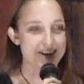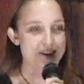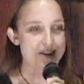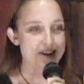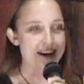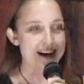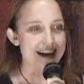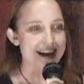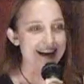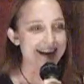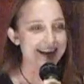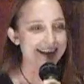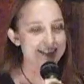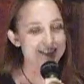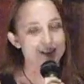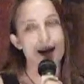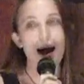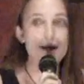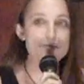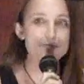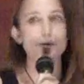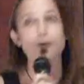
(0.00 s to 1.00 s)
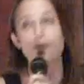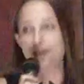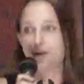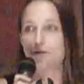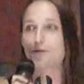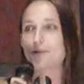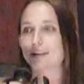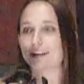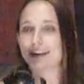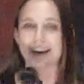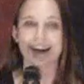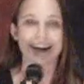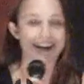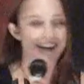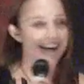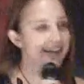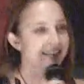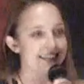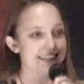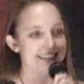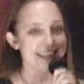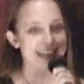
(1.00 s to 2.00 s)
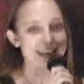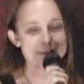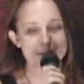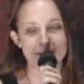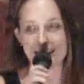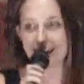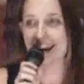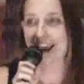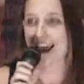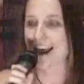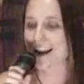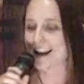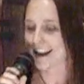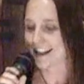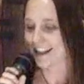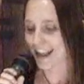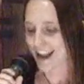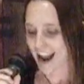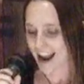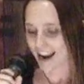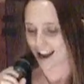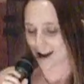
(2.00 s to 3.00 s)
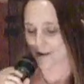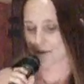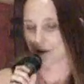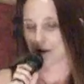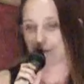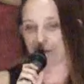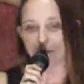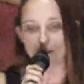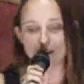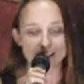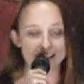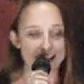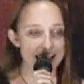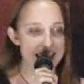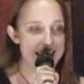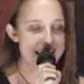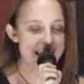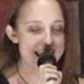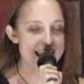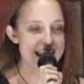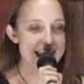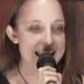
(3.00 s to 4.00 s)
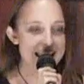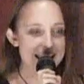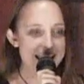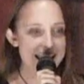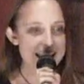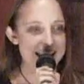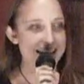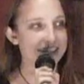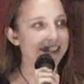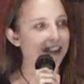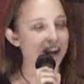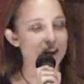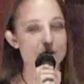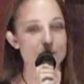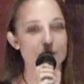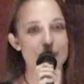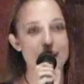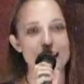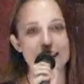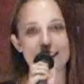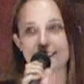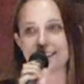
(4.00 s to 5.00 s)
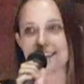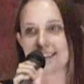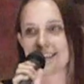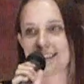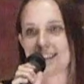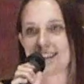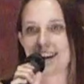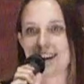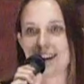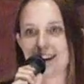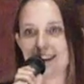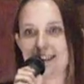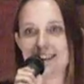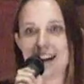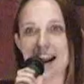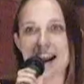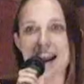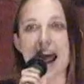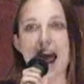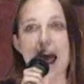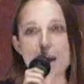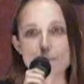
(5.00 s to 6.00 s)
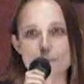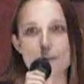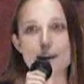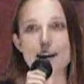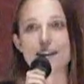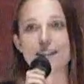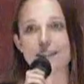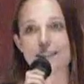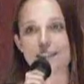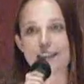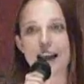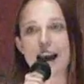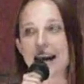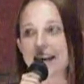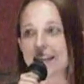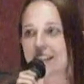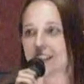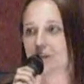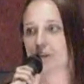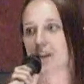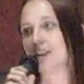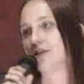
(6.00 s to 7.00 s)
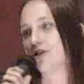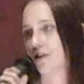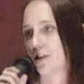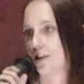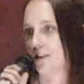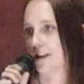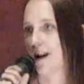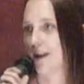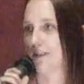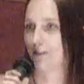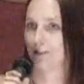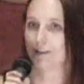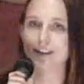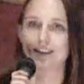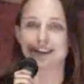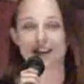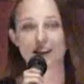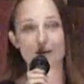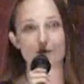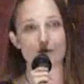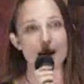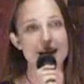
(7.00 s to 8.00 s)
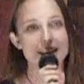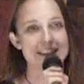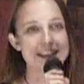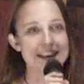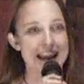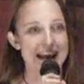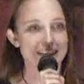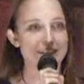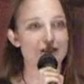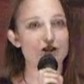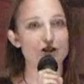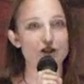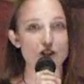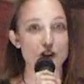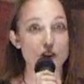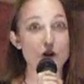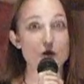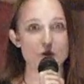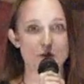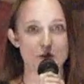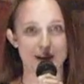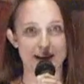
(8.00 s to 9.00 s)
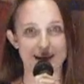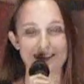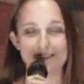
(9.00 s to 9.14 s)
So I'm going to work, and he's scheming again, and then I come home one day, and he's going to write an epic science fiction novel. He's going to write the next Dune.